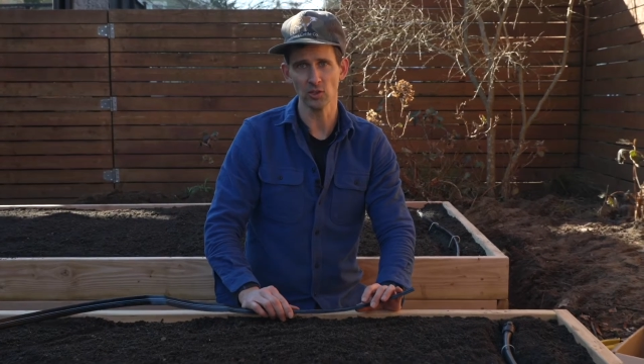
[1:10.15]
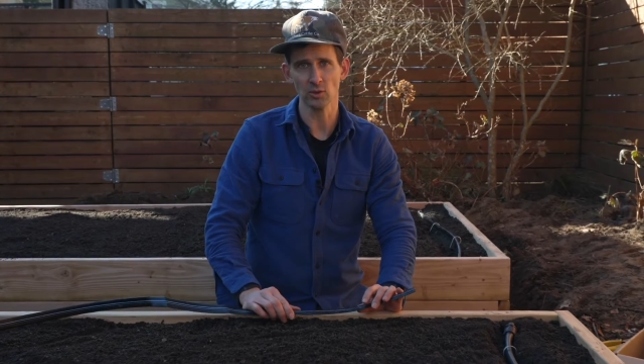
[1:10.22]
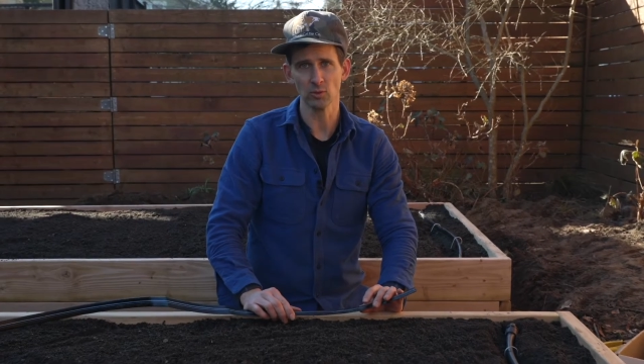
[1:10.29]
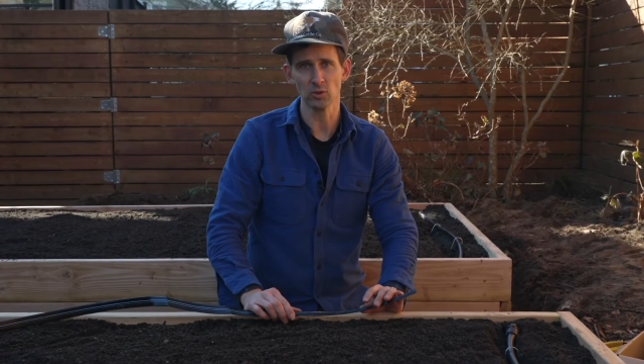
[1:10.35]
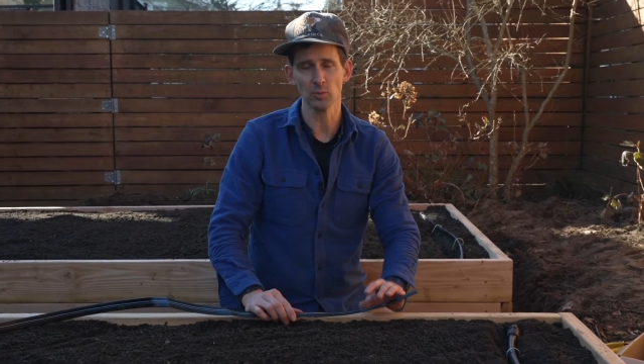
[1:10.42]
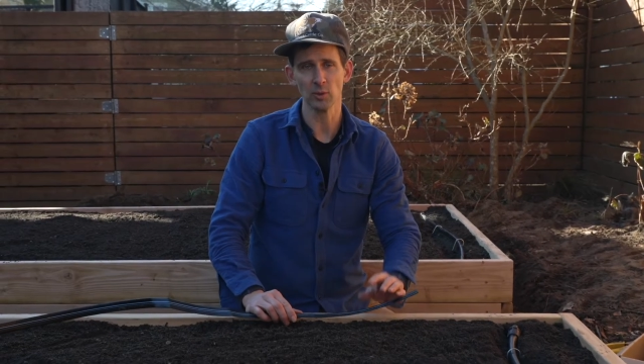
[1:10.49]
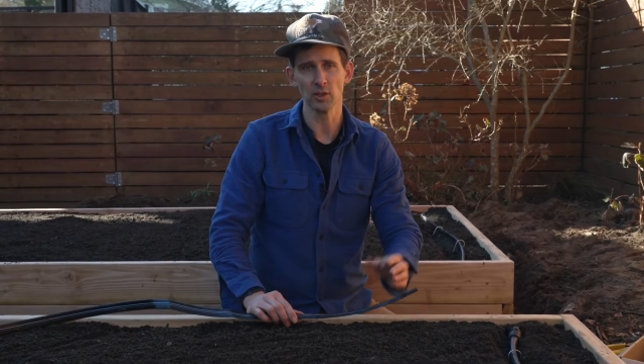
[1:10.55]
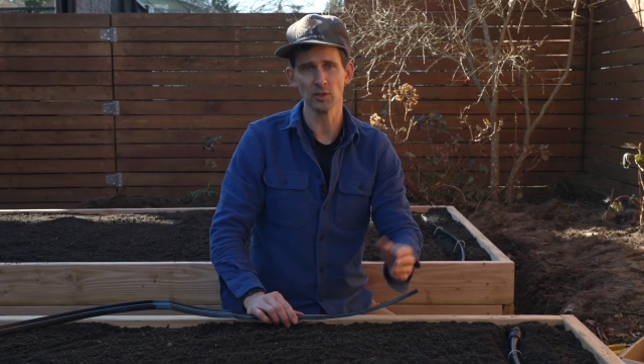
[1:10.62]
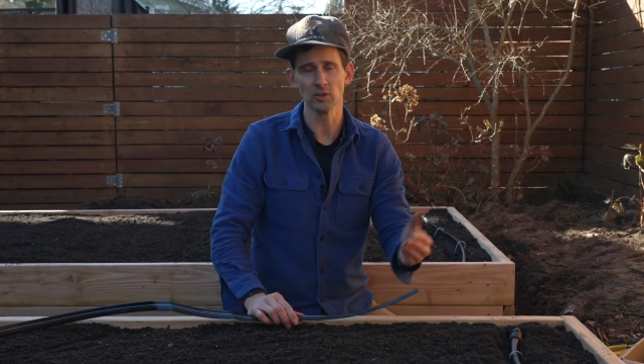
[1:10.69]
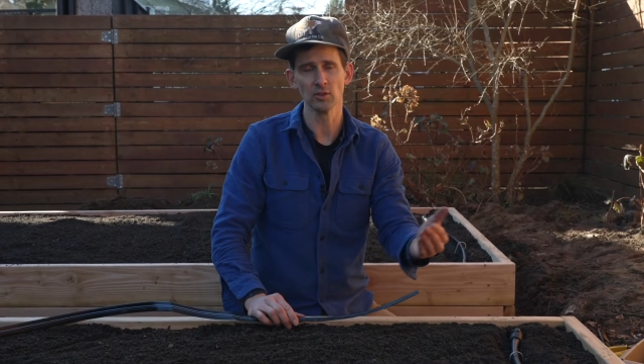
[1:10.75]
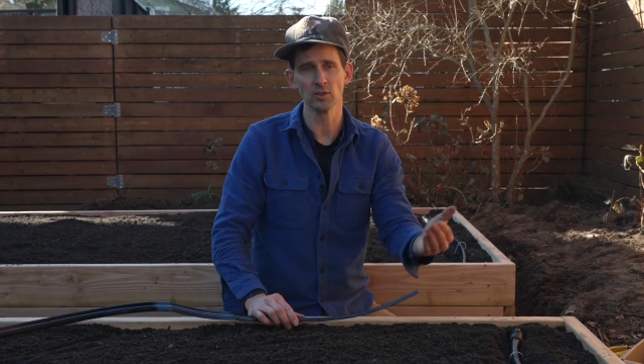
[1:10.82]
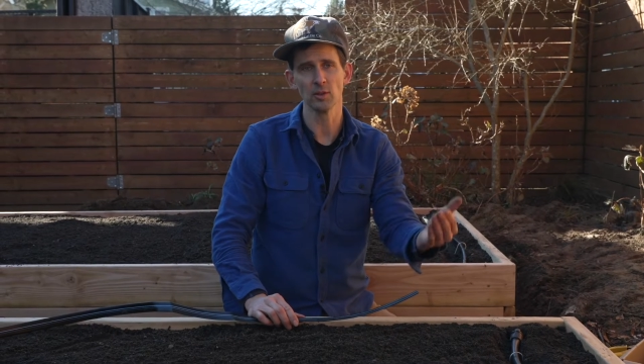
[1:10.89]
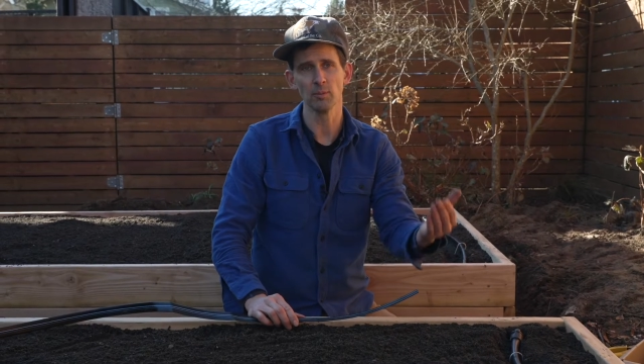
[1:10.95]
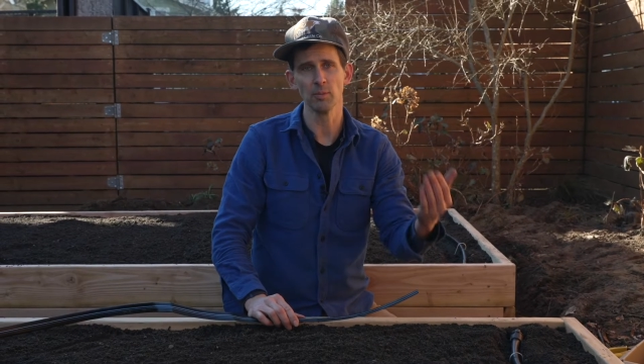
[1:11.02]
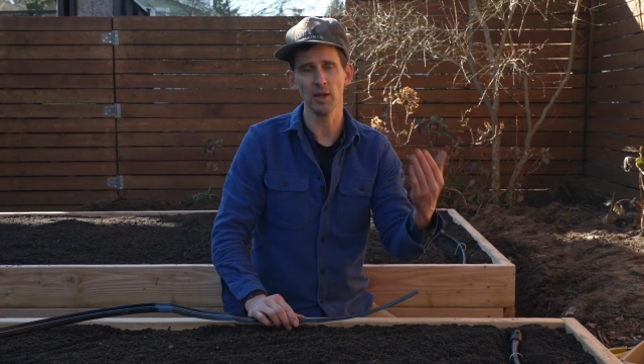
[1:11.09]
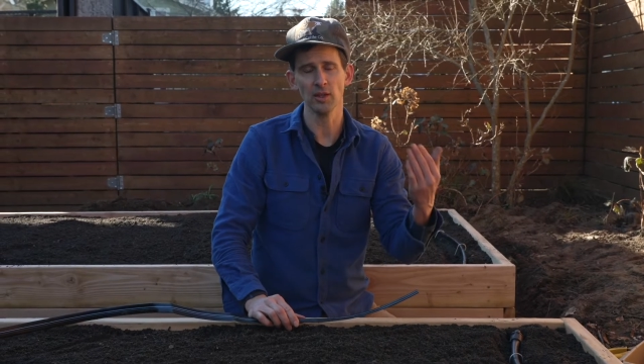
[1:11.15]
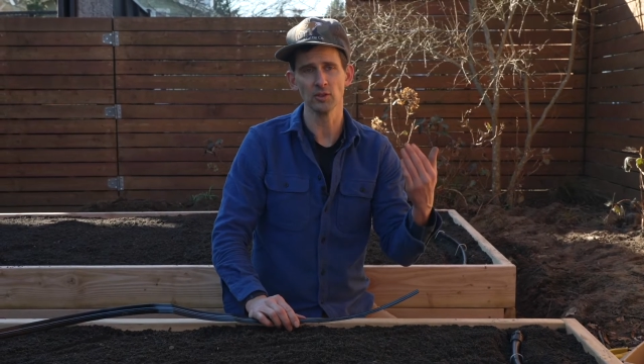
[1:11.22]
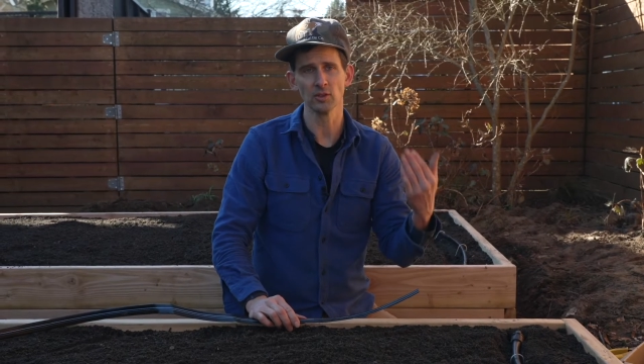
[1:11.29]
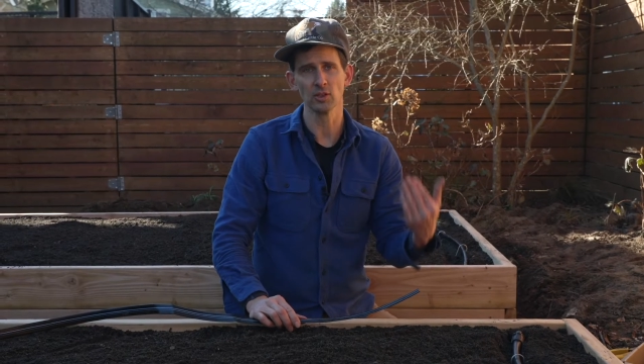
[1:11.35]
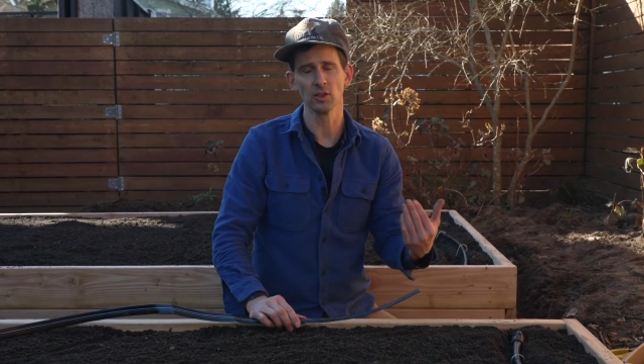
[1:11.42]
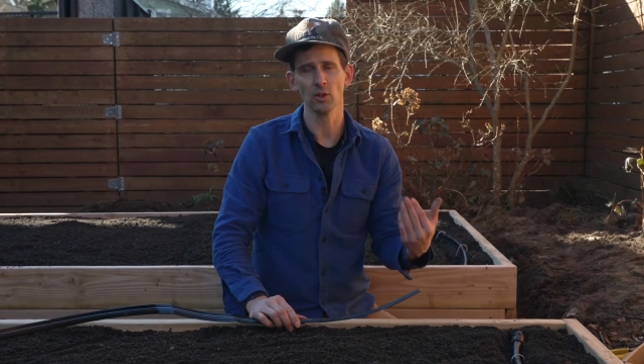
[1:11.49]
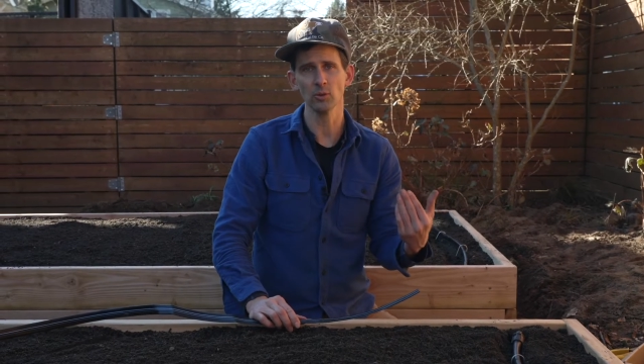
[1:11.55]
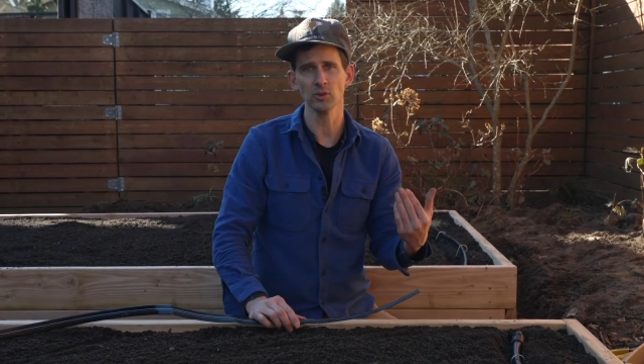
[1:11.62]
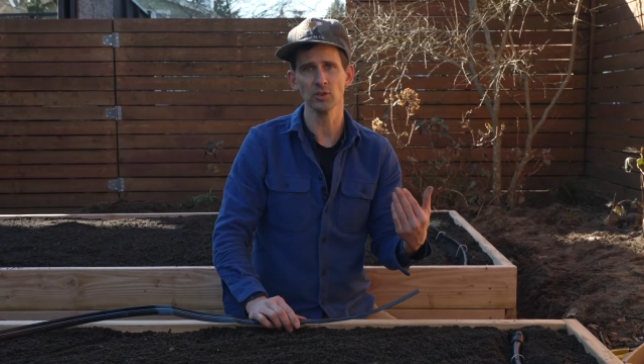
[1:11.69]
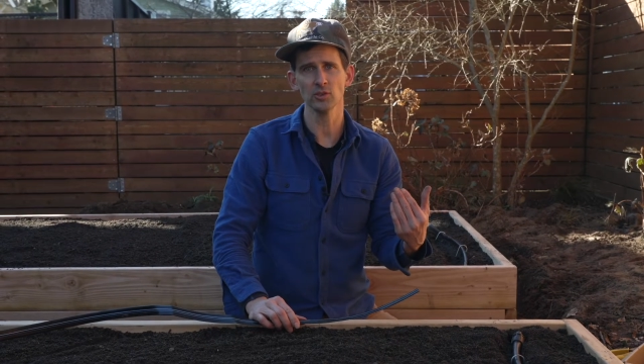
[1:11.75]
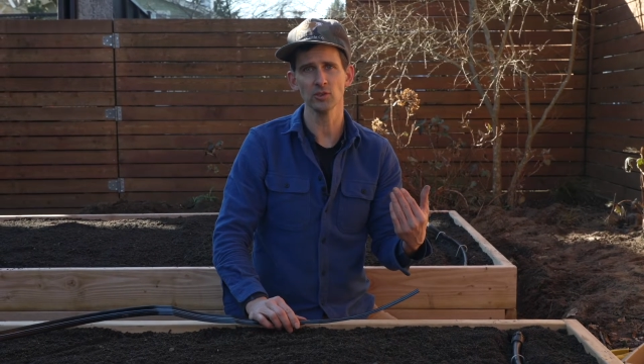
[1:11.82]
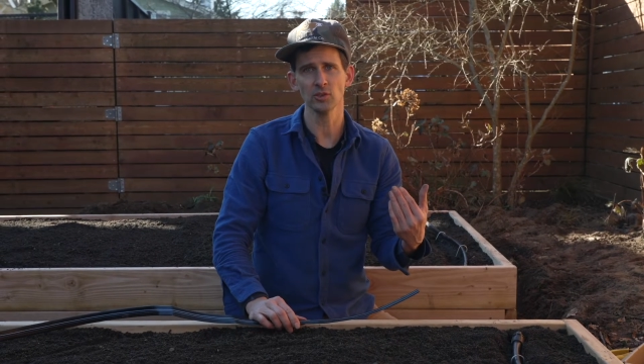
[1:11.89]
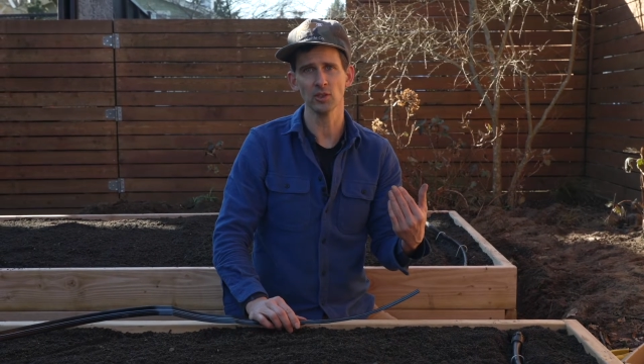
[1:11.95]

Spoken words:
which means the beds closest